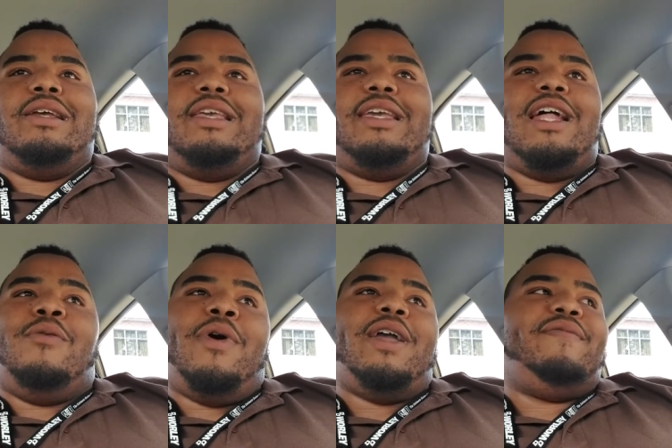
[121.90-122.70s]
he got a
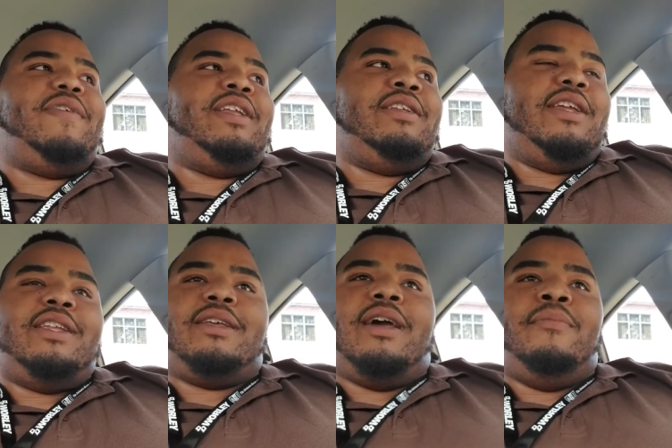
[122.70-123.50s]
wife and, and
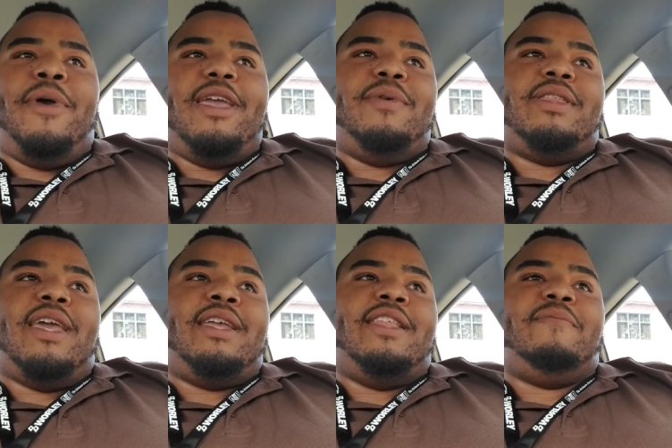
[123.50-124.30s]
a, a, baby that
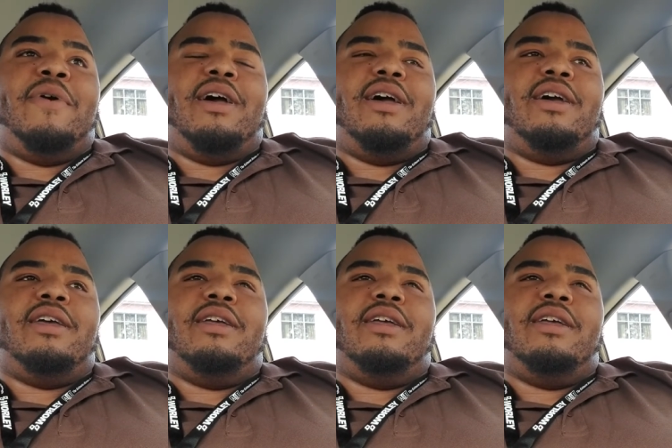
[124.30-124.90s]
he left behind.